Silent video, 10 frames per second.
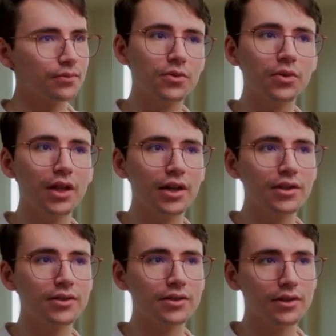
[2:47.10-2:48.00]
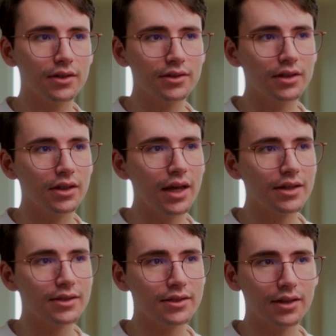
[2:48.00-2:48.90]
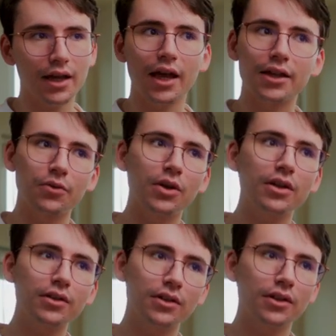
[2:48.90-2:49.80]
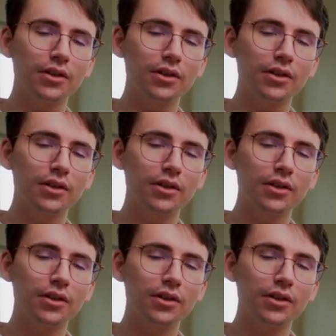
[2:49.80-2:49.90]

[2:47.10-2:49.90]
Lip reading: This will let us select anyone